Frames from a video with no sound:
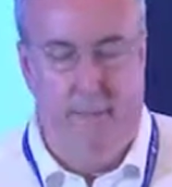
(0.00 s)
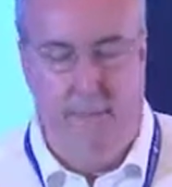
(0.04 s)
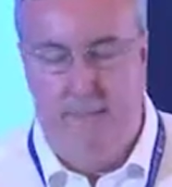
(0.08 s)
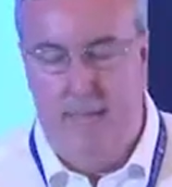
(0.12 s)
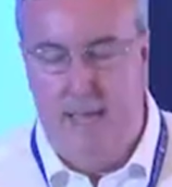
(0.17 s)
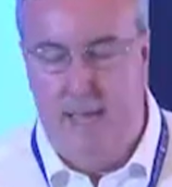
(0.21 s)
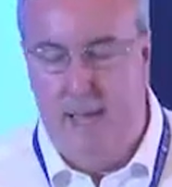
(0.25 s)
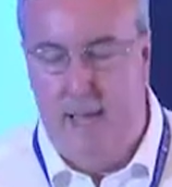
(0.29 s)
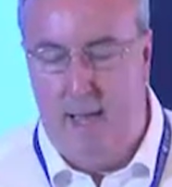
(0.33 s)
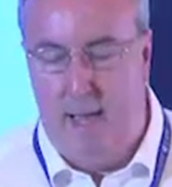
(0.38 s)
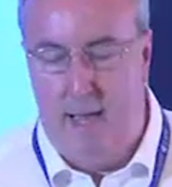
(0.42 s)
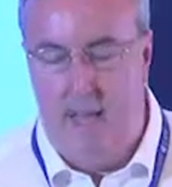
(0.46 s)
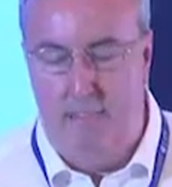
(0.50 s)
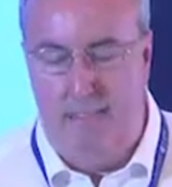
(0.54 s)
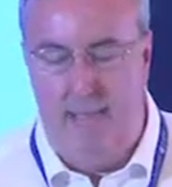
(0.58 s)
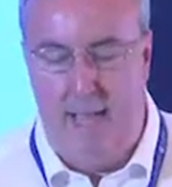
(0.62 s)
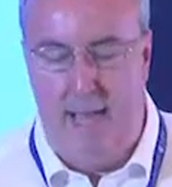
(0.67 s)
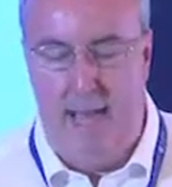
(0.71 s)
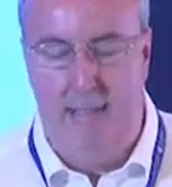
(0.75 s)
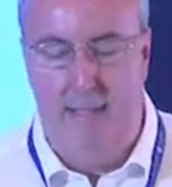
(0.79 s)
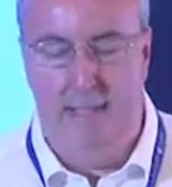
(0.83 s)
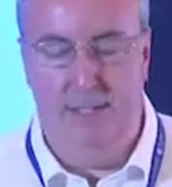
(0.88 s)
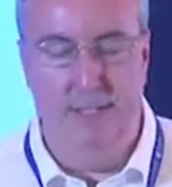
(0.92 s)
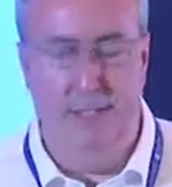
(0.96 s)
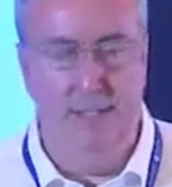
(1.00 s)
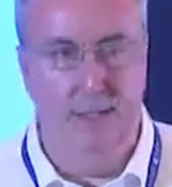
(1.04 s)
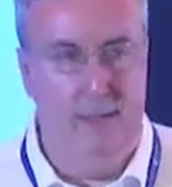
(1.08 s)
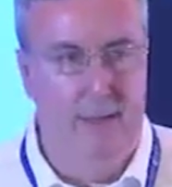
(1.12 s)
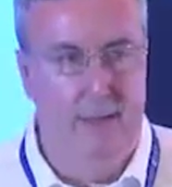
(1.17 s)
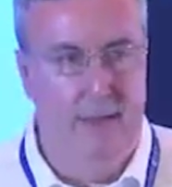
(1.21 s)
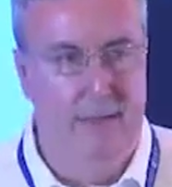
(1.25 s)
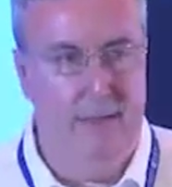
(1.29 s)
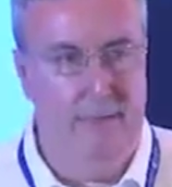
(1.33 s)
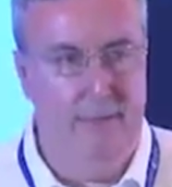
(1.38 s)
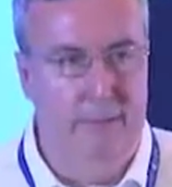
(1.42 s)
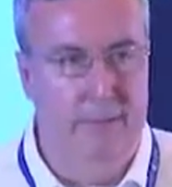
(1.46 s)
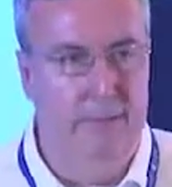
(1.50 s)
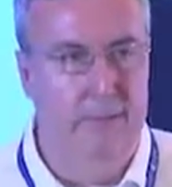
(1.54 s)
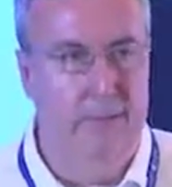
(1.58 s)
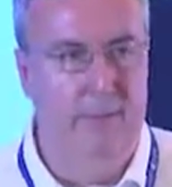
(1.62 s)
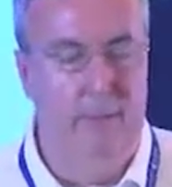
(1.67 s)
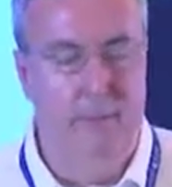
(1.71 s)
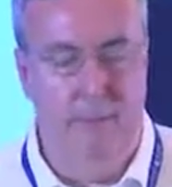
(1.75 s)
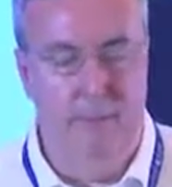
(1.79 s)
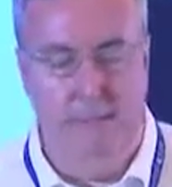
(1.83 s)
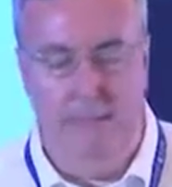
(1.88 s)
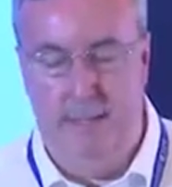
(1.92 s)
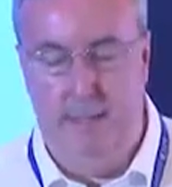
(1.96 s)
AI plans and you have to
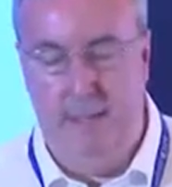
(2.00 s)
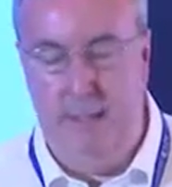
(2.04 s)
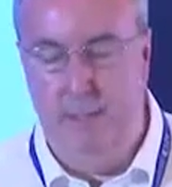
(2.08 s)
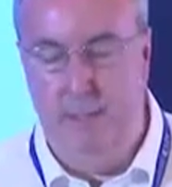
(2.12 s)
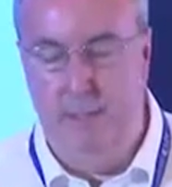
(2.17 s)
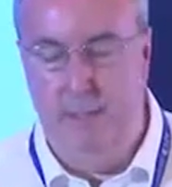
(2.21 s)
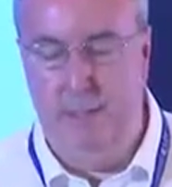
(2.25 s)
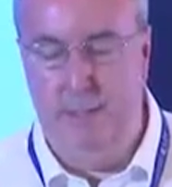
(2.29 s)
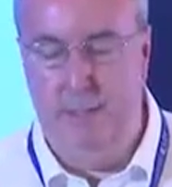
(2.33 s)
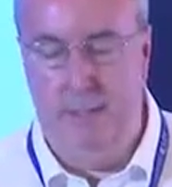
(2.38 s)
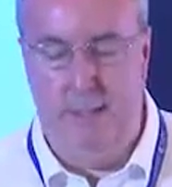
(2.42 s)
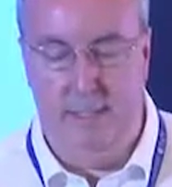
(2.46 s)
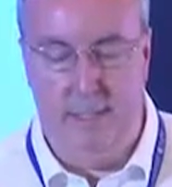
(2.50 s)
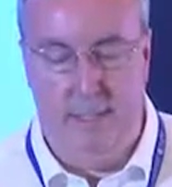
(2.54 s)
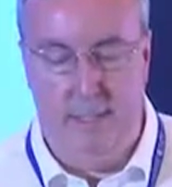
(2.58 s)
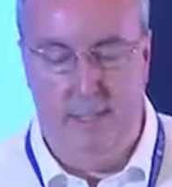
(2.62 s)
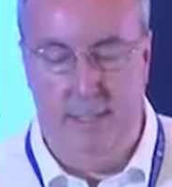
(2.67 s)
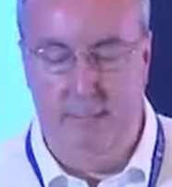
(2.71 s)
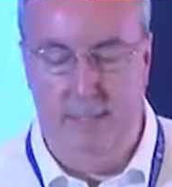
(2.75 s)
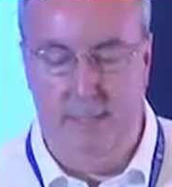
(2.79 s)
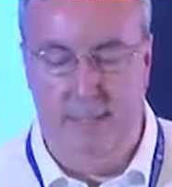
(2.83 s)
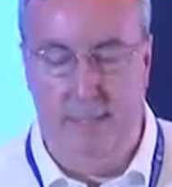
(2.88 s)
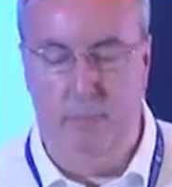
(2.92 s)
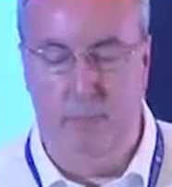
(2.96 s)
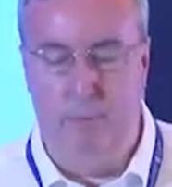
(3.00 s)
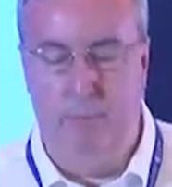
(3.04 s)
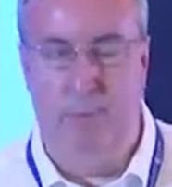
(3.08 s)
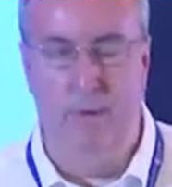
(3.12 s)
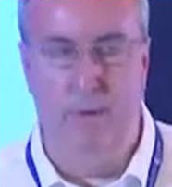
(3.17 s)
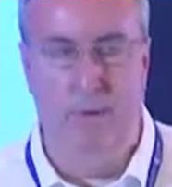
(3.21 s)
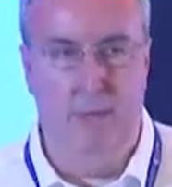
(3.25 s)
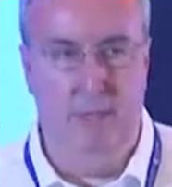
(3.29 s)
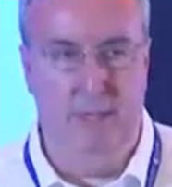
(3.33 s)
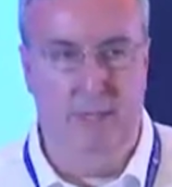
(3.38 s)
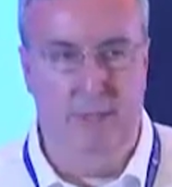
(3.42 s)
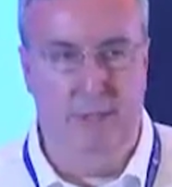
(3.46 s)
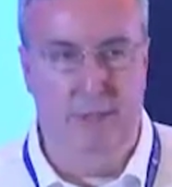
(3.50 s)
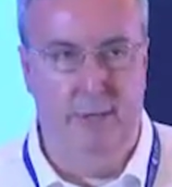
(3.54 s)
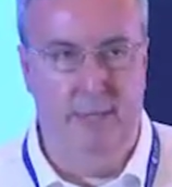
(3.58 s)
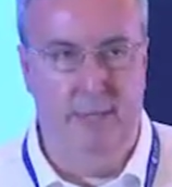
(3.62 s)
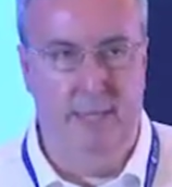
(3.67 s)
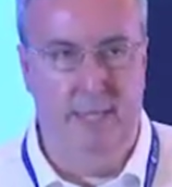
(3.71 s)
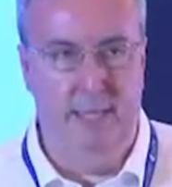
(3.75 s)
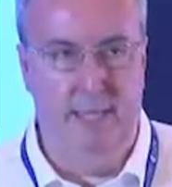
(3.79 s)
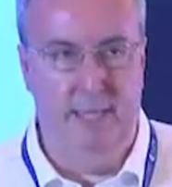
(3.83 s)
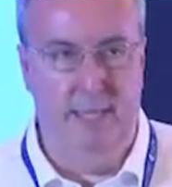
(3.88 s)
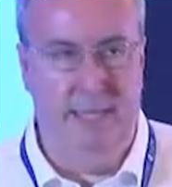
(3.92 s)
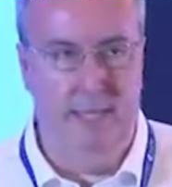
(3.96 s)
implement those, and the same will probably be true of
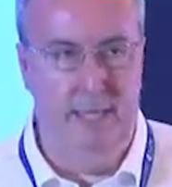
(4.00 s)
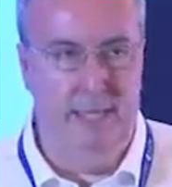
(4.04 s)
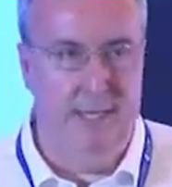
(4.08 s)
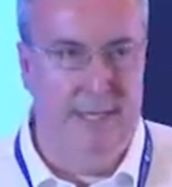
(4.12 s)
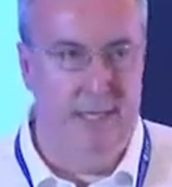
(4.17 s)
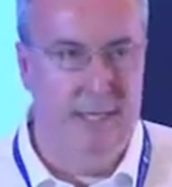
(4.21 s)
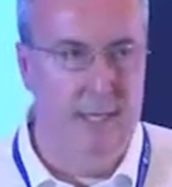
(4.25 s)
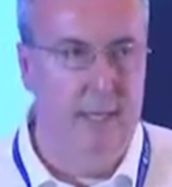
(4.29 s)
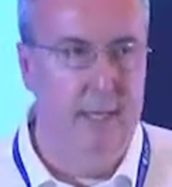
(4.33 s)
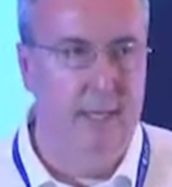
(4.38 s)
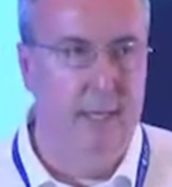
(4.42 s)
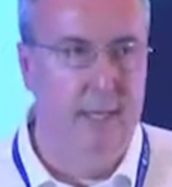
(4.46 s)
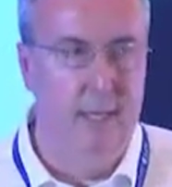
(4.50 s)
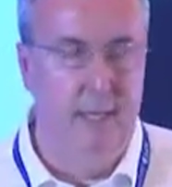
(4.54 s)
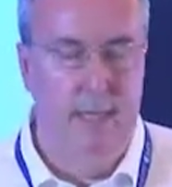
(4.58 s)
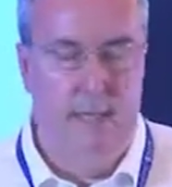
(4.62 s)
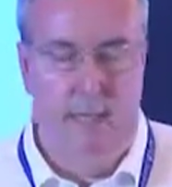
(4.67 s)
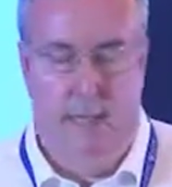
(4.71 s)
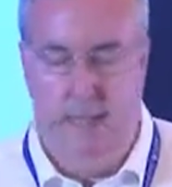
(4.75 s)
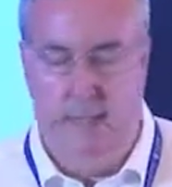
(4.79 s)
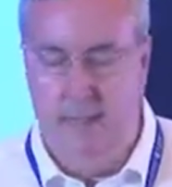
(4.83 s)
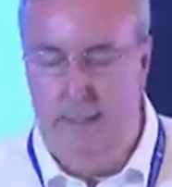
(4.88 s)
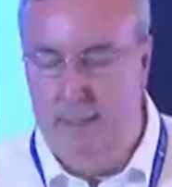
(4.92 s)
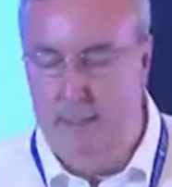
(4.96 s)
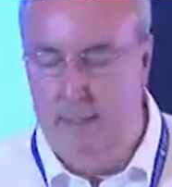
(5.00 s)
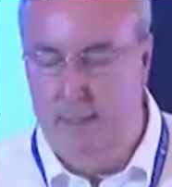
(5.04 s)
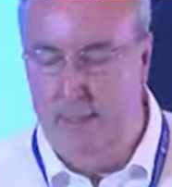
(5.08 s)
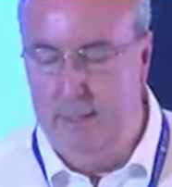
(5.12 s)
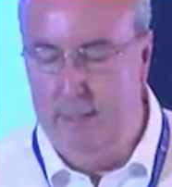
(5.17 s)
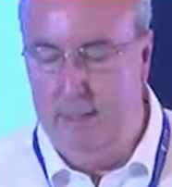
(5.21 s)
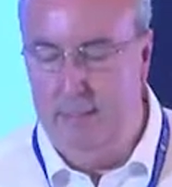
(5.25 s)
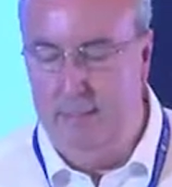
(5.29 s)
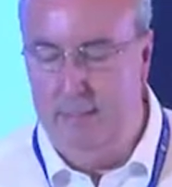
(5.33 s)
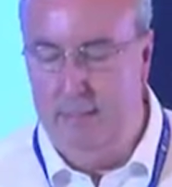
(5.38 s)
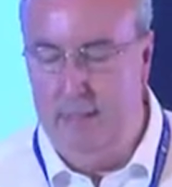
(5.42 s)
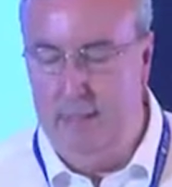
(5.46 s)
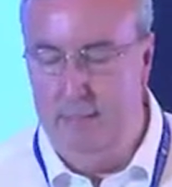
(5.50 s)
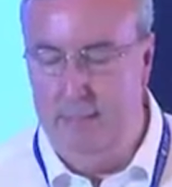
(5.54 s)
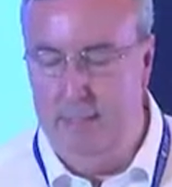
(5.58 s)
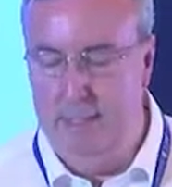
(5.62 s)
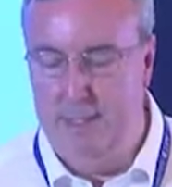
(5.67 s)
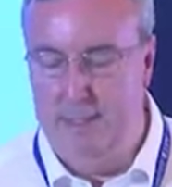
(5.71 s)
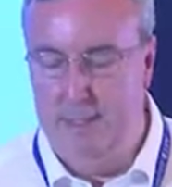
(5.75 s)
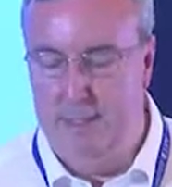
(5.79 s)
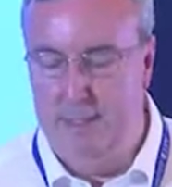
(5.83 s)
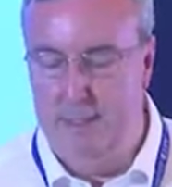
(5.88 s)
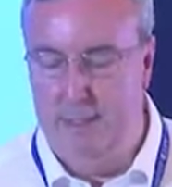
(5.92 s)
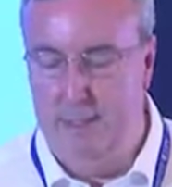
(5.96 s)
Indonesia. I know that the Prime
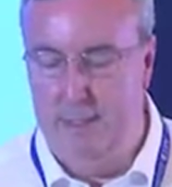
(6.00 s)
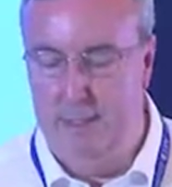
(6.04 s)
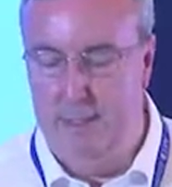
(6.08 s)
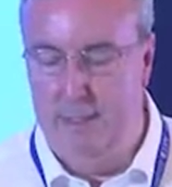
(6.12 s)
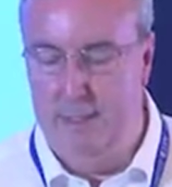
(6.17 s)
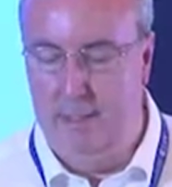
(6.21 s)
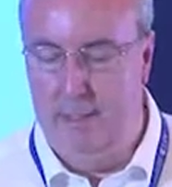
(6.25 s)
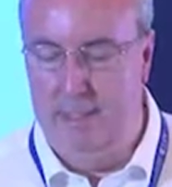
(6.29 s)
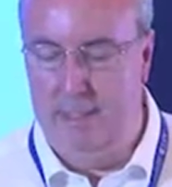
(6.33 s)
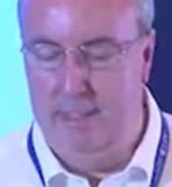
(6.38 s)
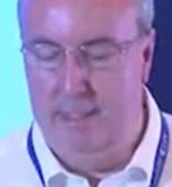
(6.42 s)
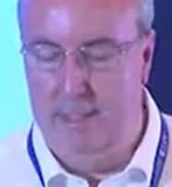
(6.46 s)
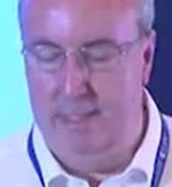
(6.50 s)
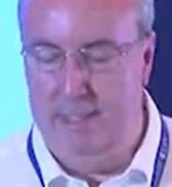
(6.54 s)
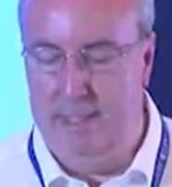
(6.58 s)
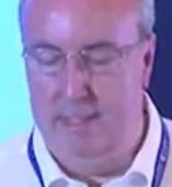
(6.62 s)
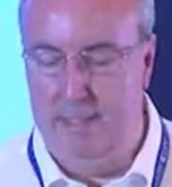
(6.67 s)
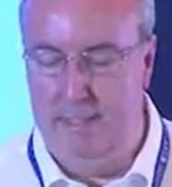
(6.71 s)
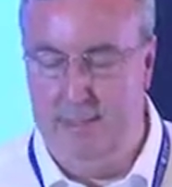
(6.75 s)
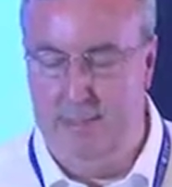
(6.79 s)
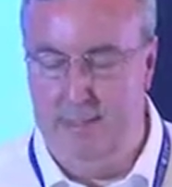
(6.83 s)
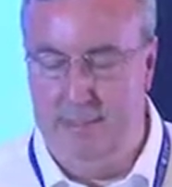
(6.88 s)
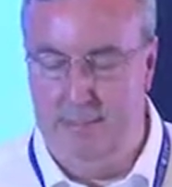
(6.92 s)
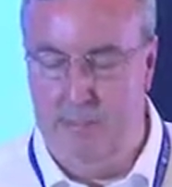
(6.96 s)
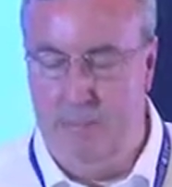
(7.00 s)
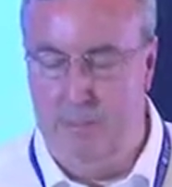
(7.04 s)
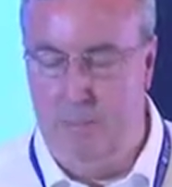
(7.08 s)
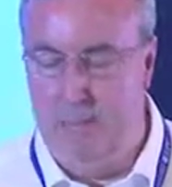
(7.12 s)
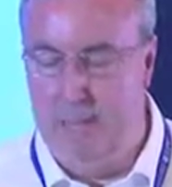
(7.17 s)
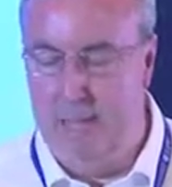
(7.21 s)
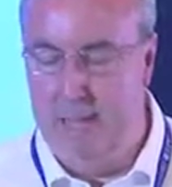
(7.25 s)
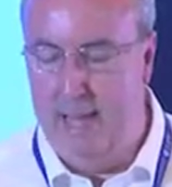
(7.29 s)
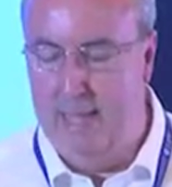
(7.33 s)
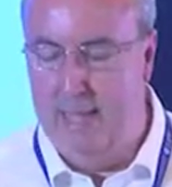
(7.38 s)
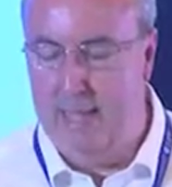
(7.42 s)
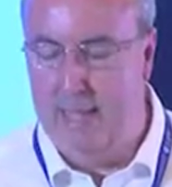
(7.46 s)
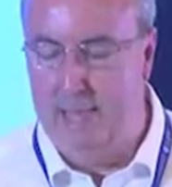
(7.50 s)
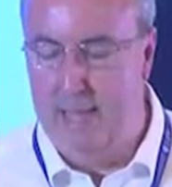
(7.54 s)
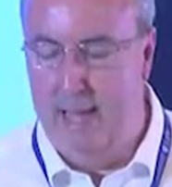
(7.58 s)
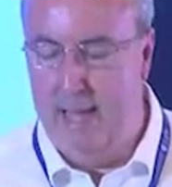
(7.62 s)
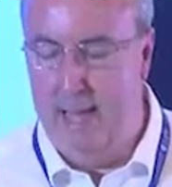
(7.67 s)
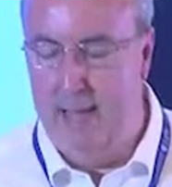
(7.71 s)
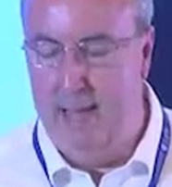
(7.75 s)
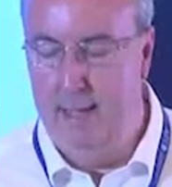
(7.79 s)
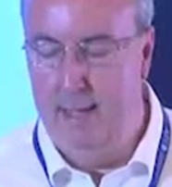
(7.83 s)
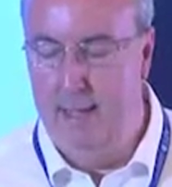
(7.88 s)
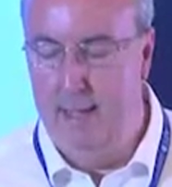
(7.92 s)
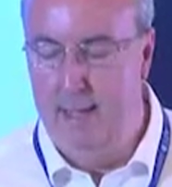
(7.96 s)
Minister and other ministers have got plans
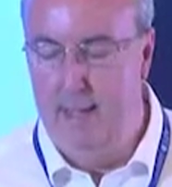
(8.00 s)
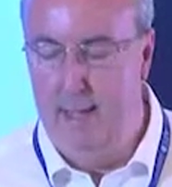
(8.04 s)
there.